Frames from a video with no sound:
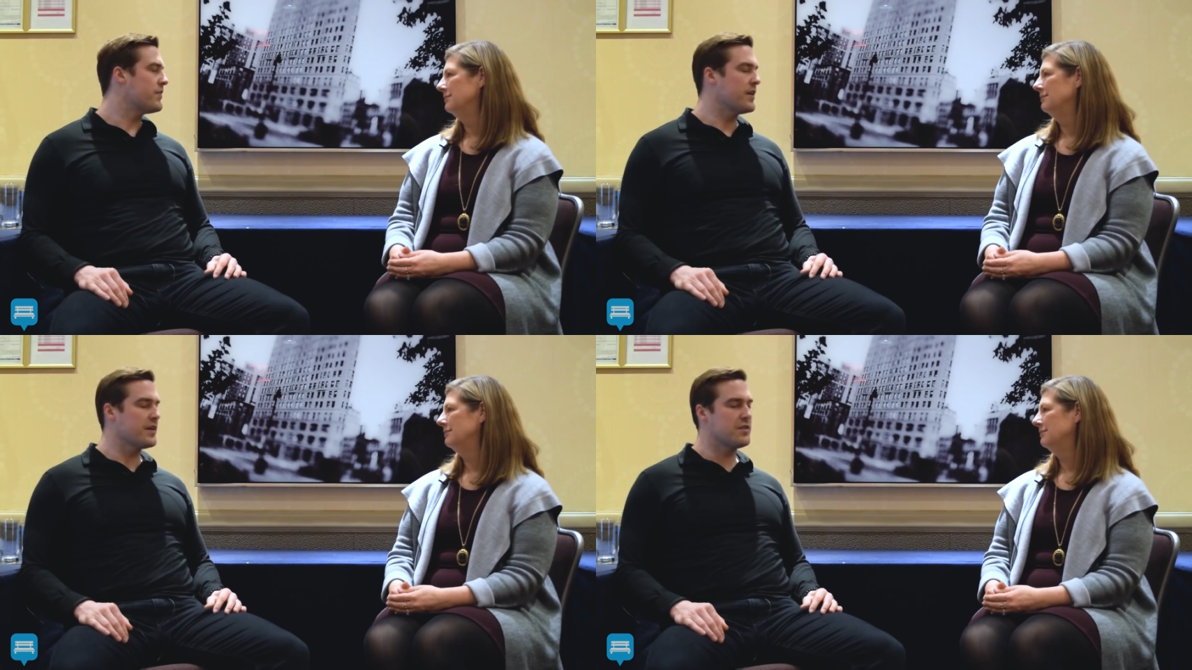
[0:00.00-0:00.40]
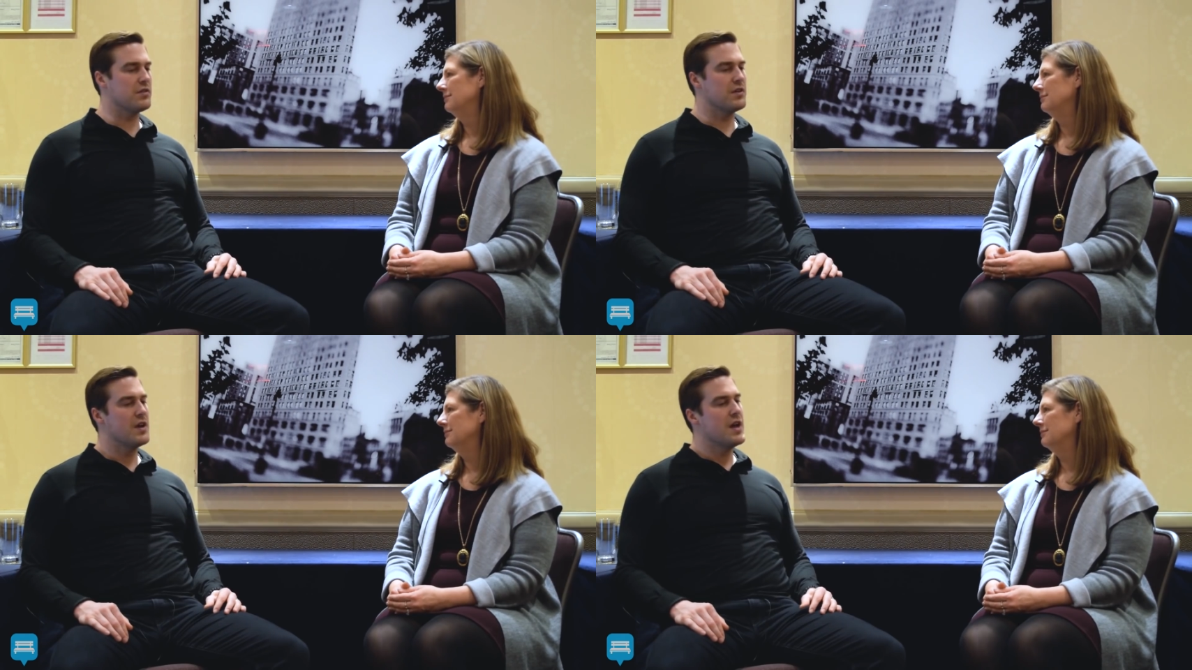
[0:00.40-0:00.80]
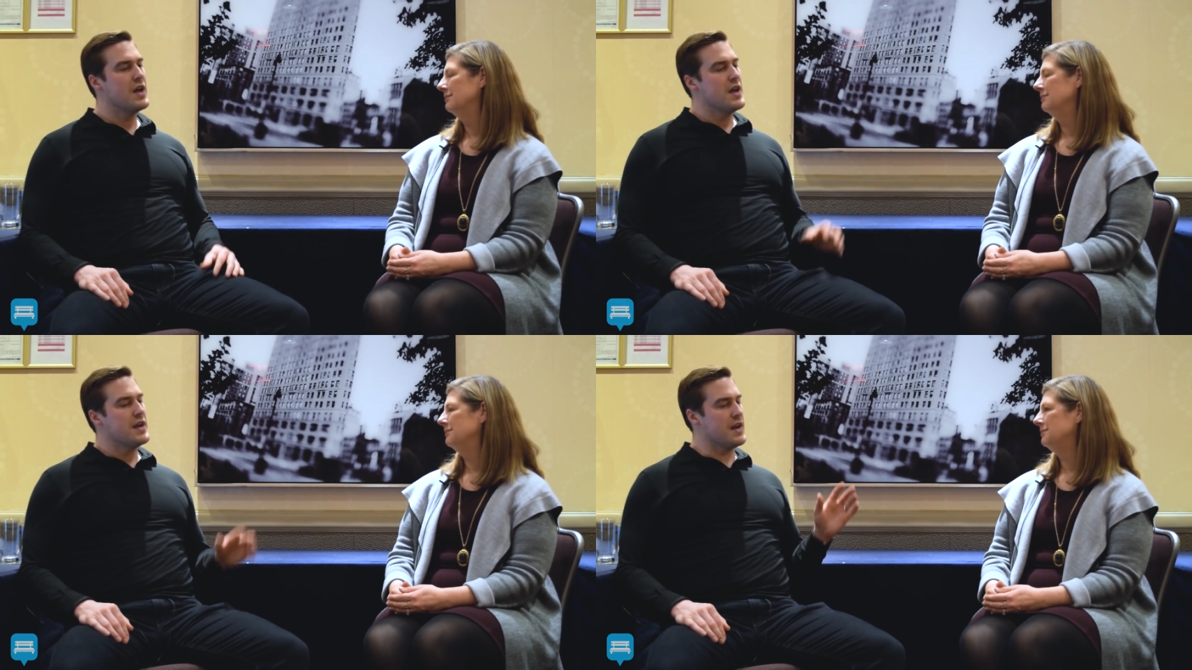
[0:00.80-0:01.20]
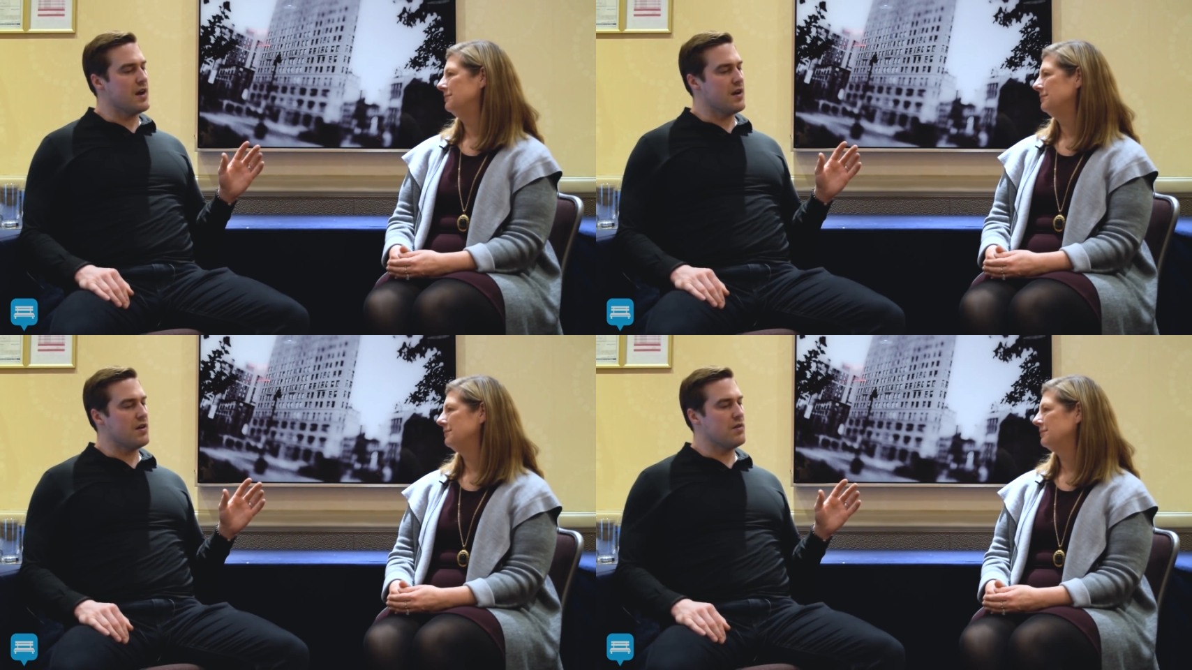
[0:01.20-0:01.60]
Speaker 1: Very cool.
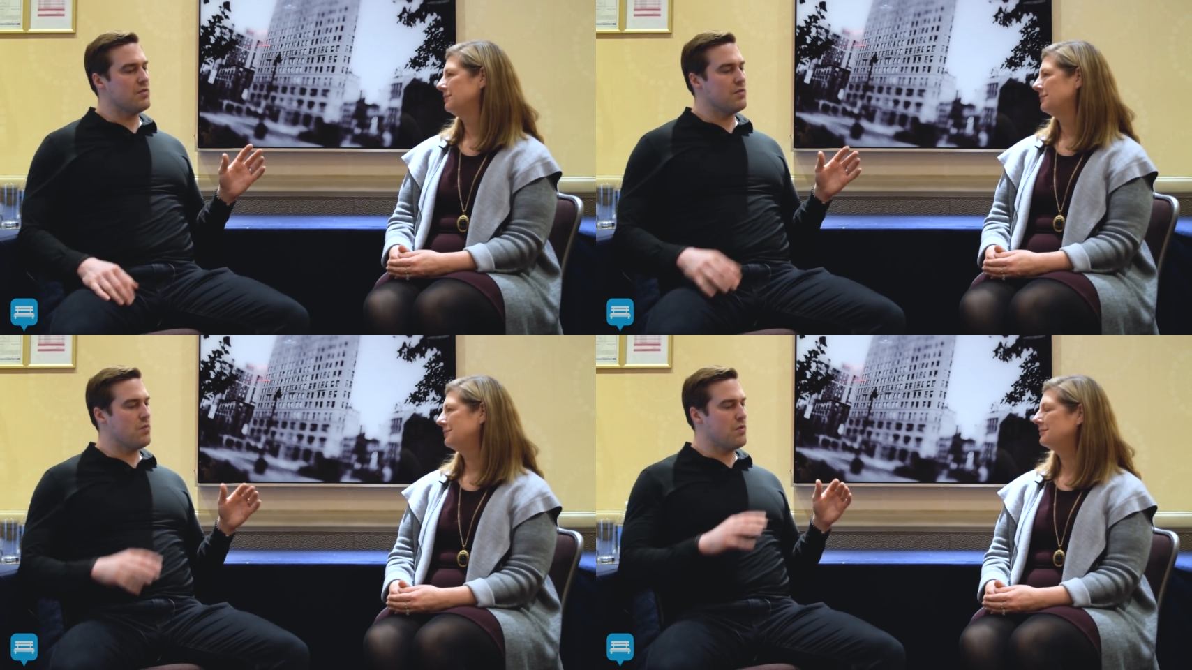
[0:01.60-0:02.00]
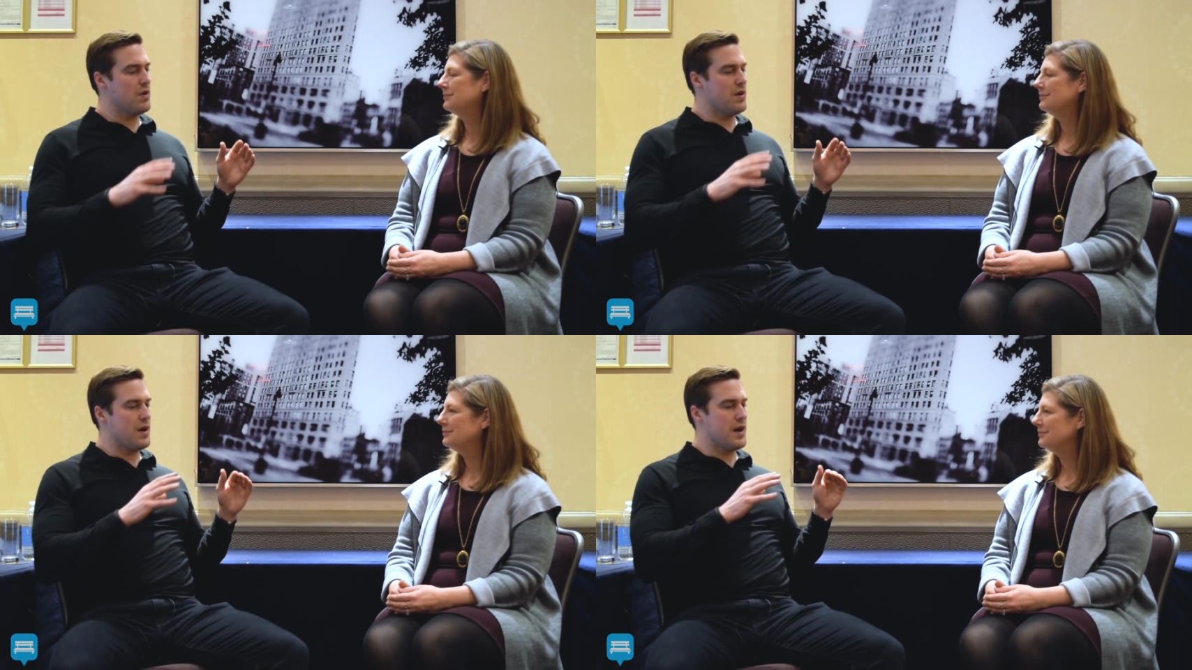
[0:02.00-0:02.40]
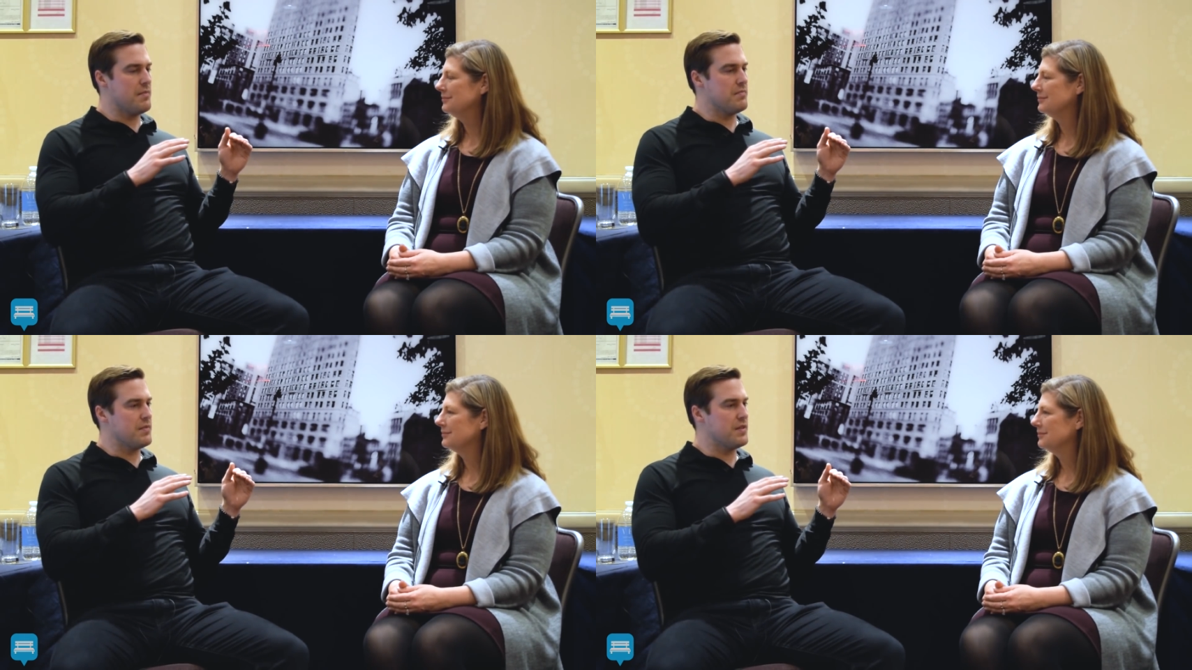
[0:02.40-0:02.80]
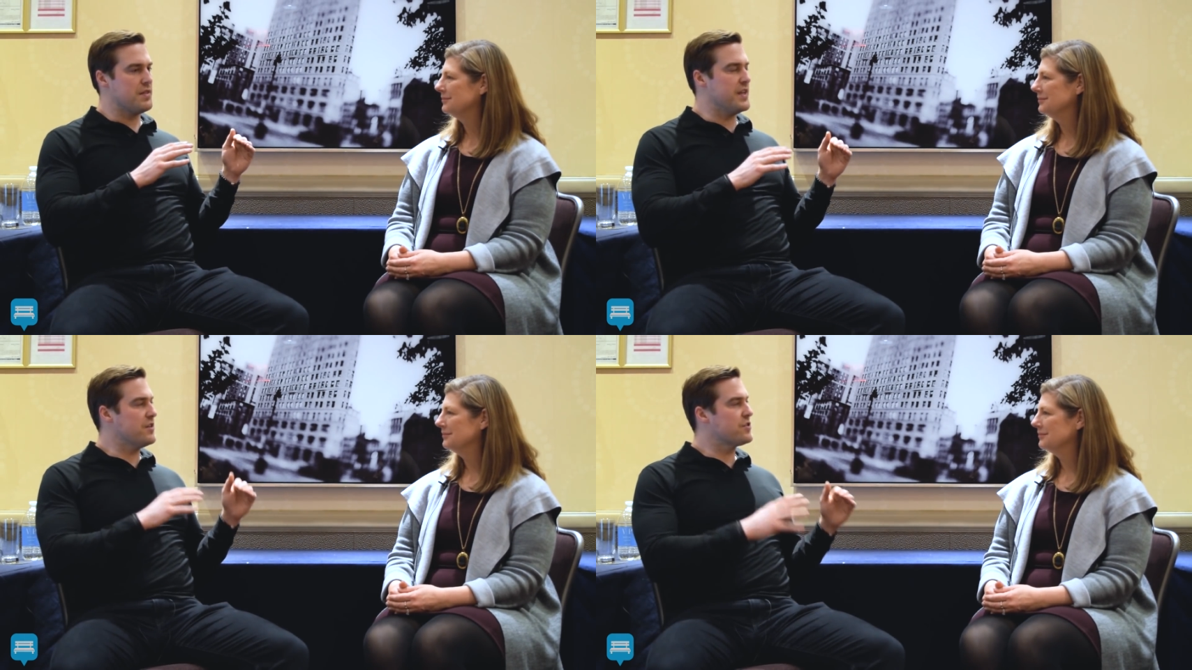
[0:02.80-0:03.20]
Now, um,
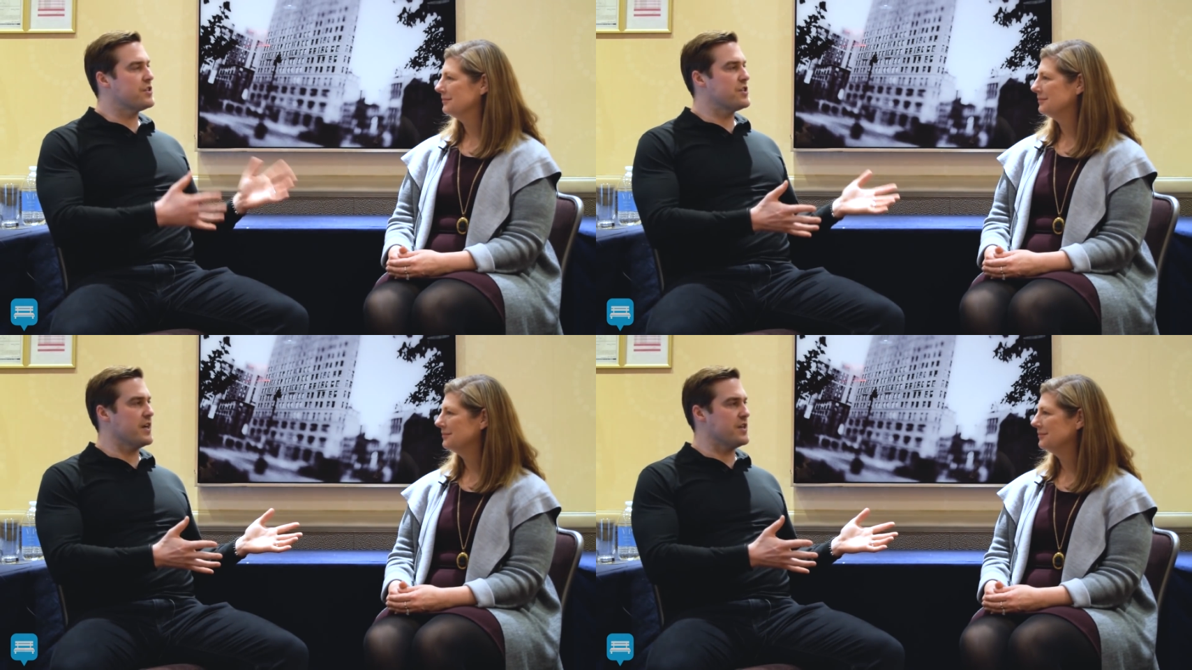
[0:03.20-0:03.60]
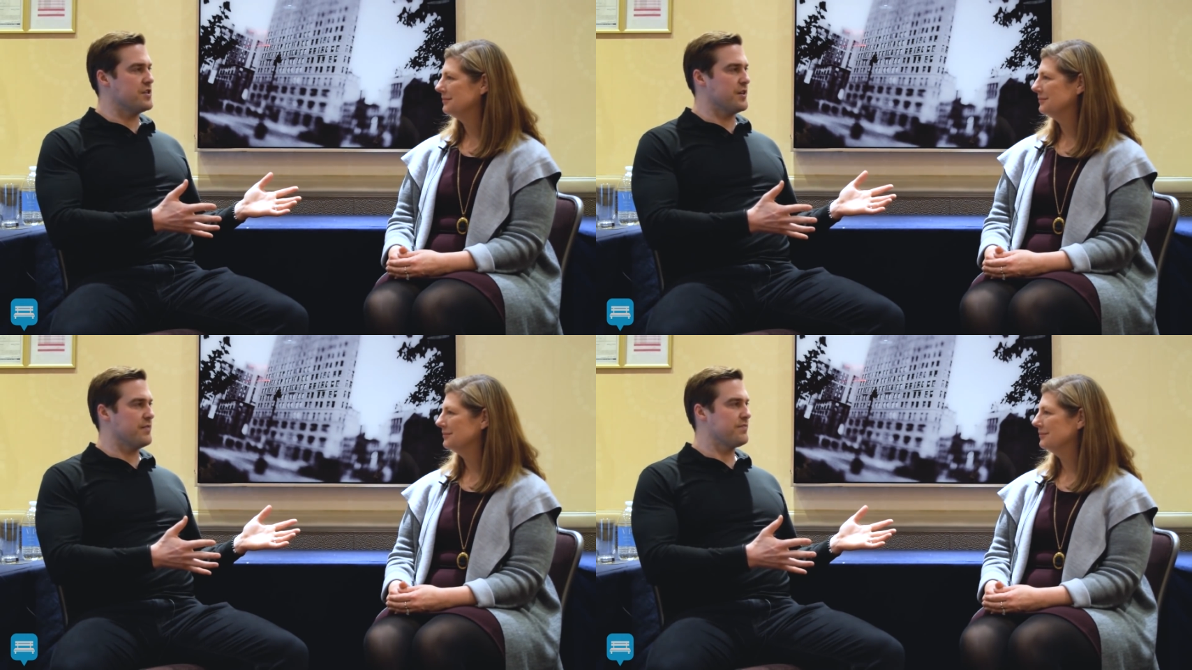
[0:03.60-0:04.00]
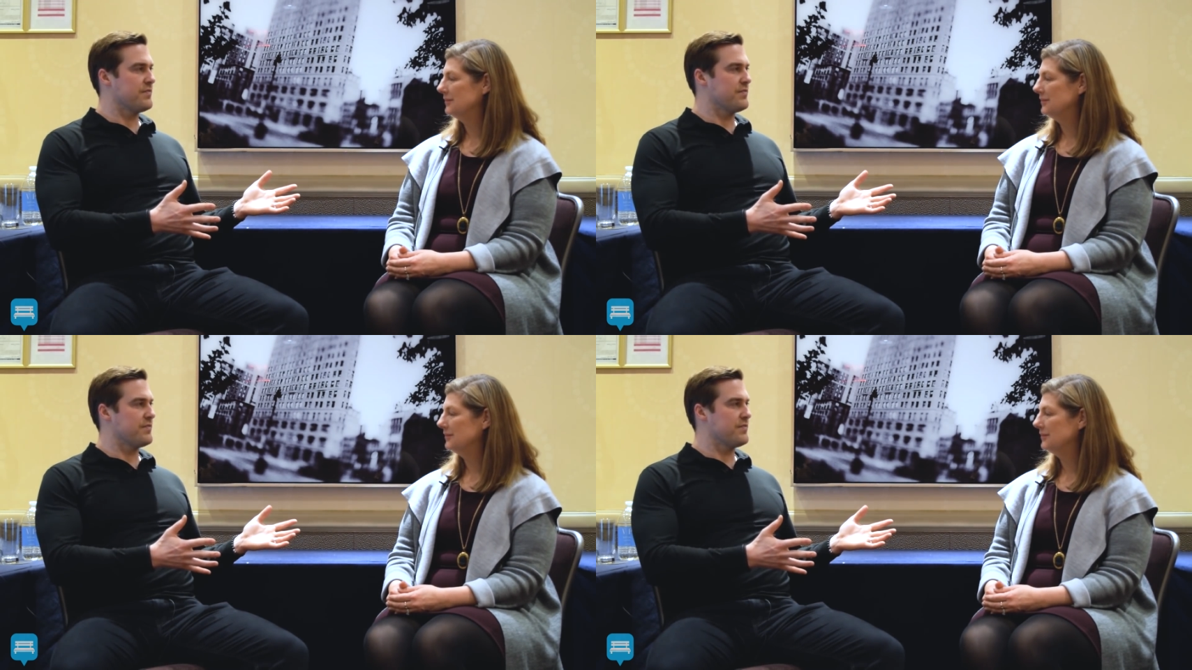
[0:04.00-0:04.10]
the industry is changing.